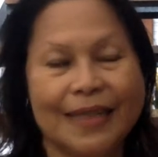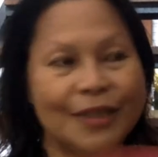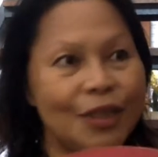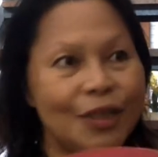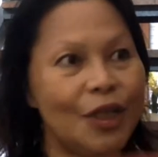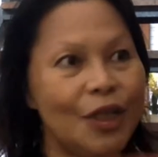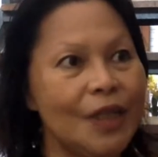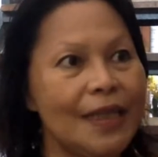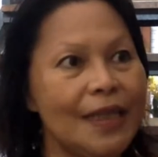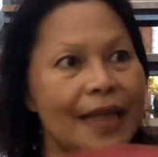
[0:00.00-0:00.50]

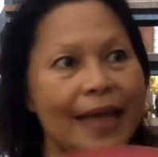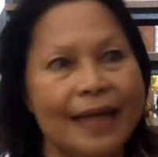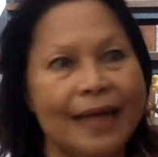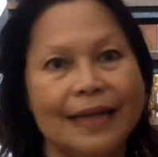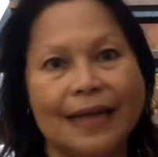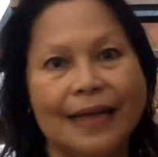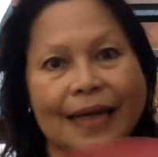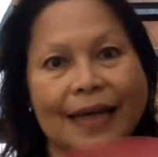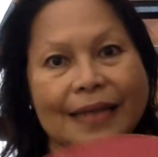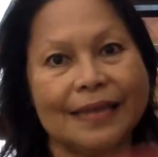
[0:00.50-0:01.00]
It's not like
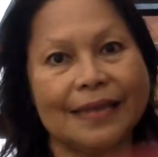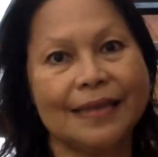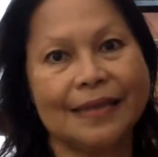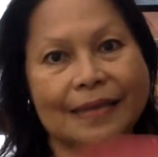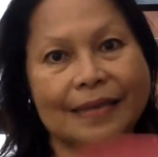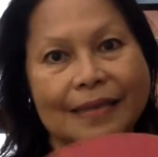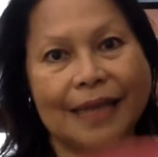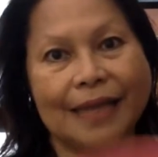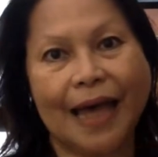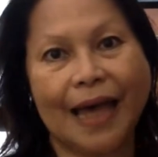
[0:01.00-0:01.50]

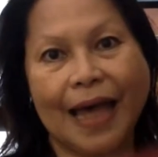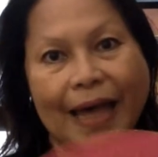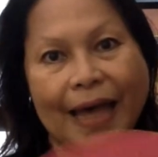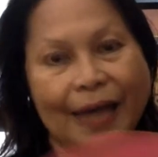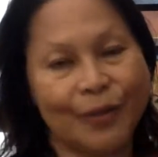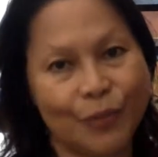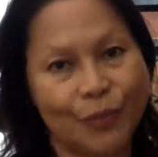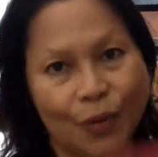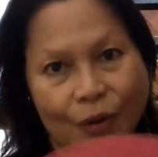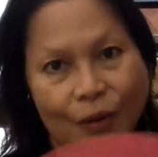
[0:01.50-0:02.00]
I
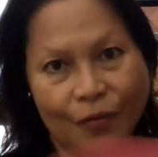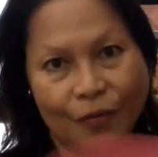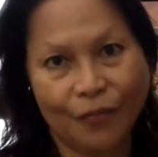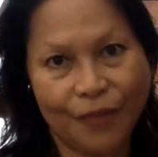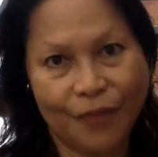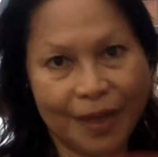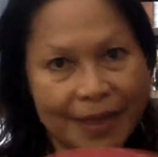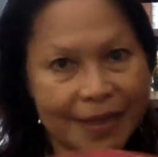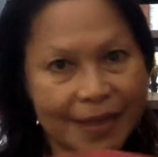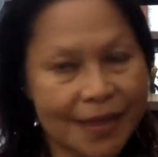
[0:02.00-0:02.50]
had to
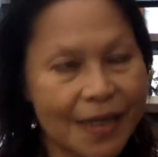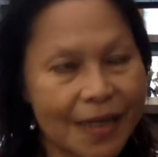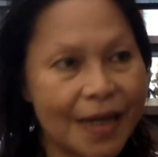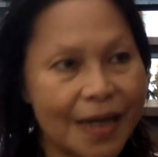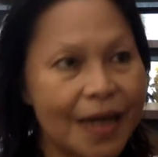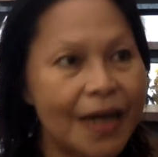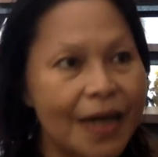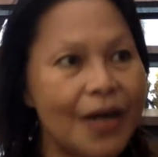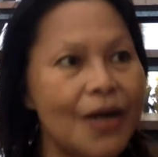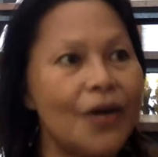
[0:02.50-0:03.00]
convince
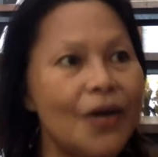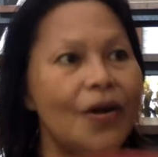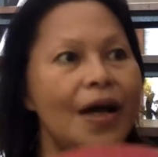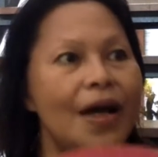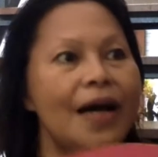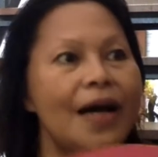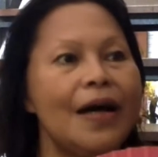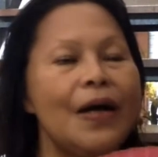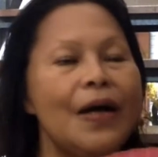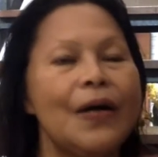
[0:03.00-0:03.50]
her,
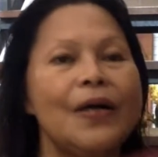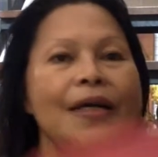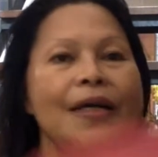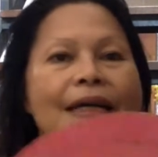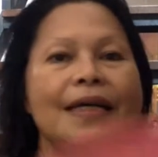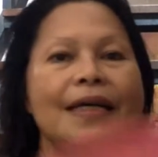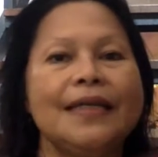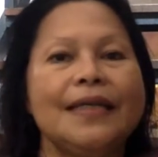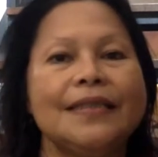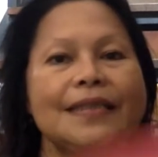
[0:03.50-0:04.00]
or
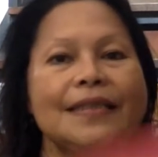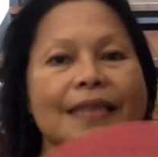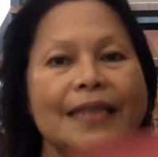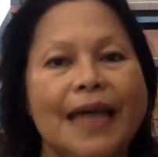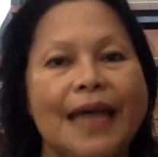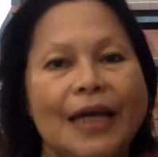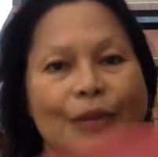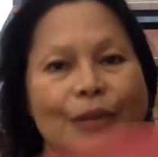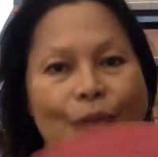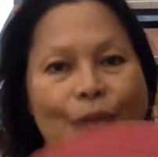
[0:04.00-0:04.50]

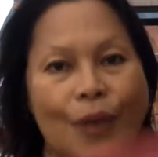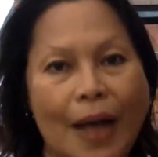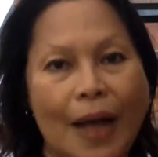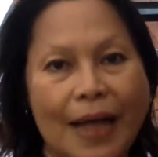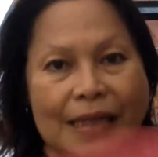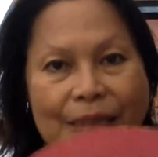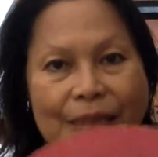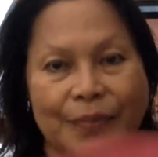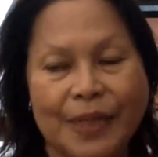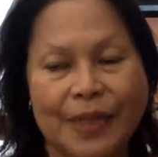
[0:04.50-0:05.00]
she had to
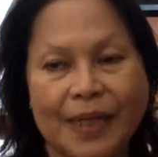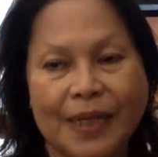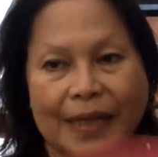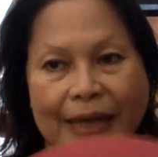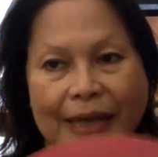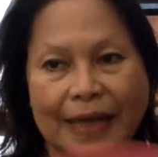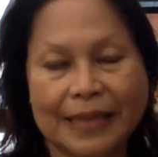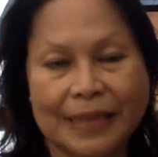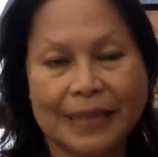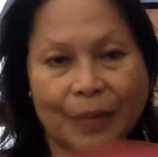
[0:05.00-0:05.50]
ask me
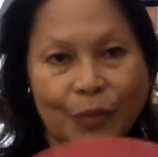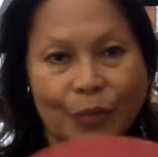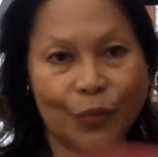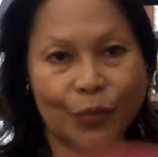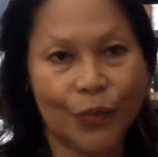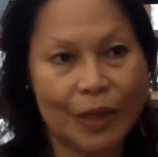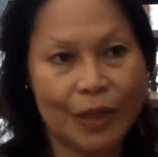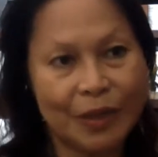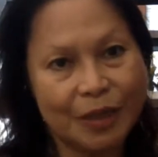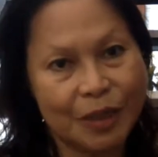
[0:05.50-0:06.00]
again some
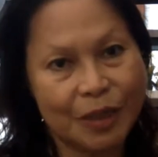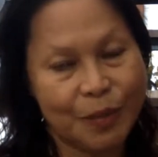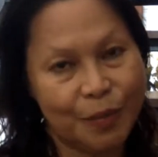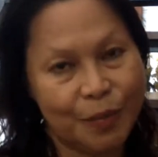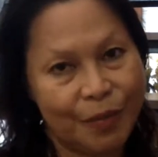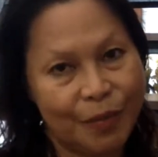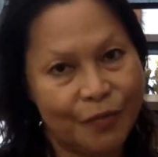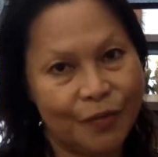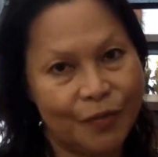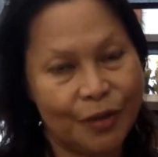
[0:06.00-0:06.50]
questions
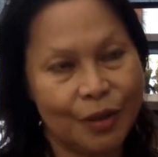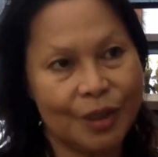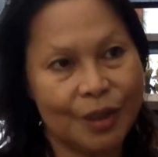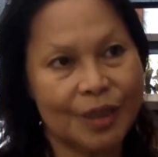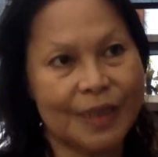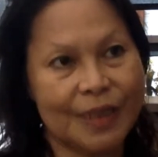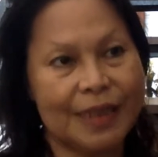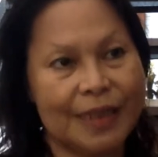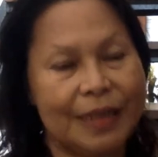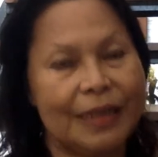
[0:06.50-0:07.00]
before
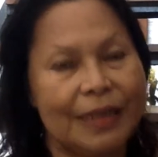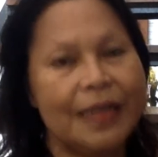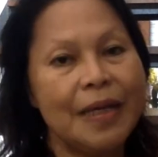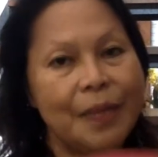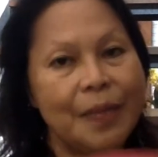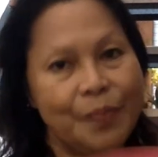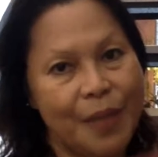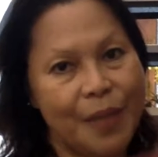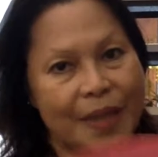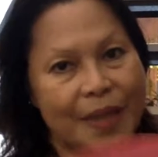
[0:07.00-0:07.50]
she
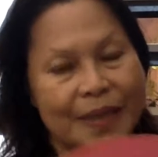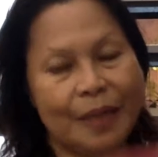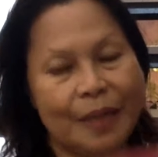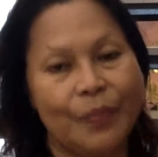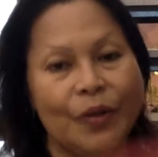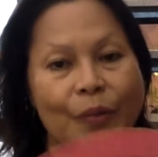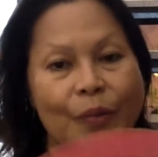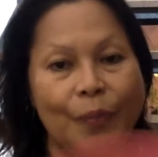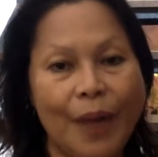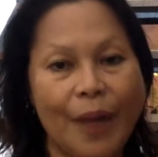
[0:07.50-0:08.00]
makes
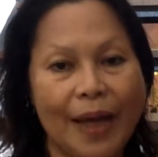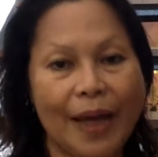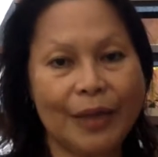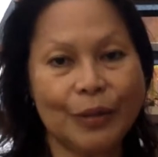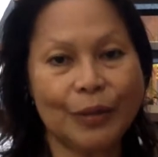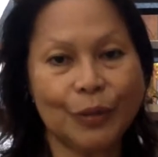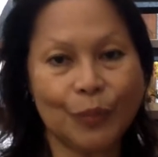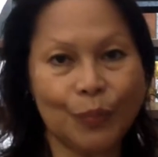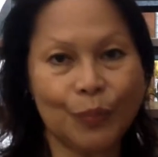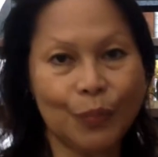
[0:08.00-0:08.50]
up her
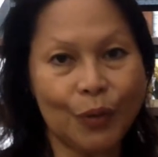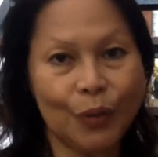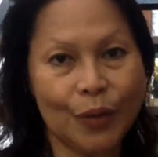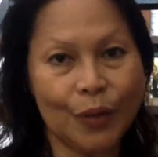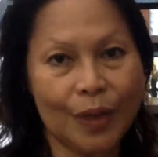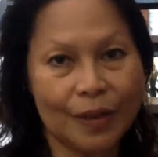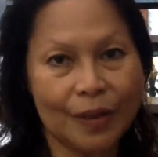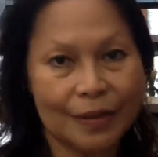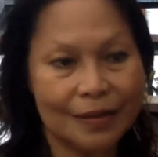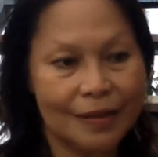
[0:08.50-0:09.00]
mind to book